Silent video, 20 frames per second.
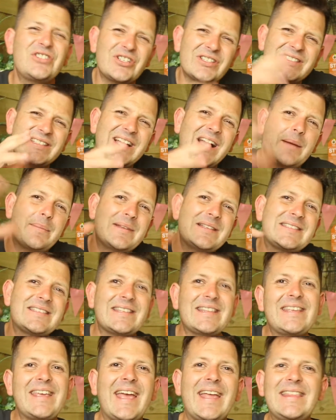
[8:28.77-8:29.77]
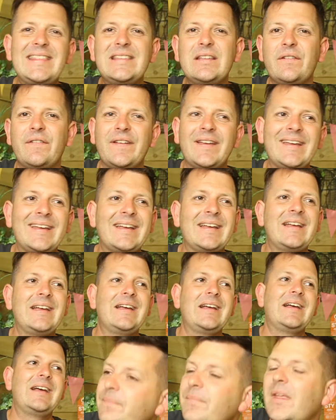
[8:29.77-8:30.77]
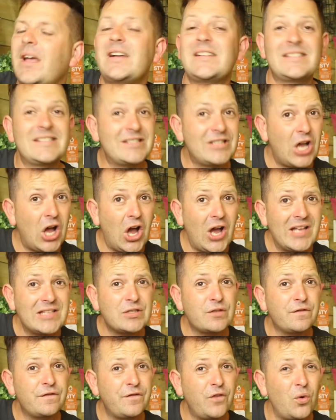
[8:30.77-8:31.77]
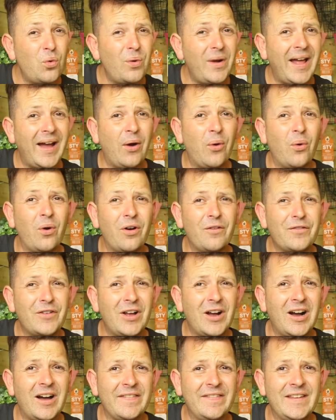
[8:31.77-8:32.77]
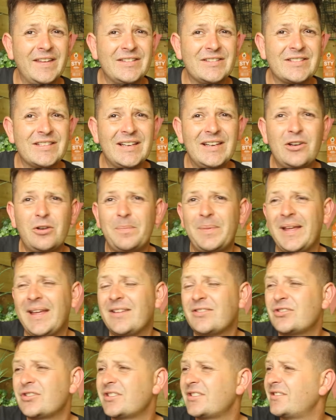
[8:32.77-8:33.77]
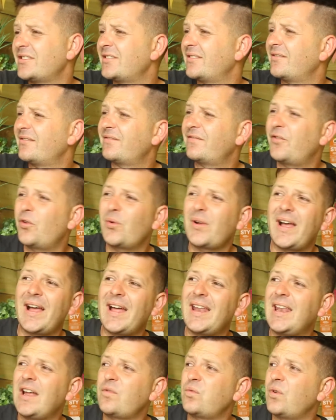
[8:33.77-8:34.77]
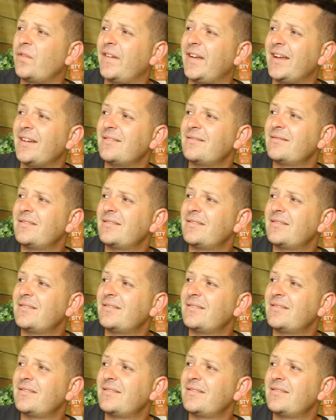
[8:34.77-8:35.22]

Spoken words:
Just coming to the end of it, I started to fall out of gardening just a little bit, just fall out of love with it.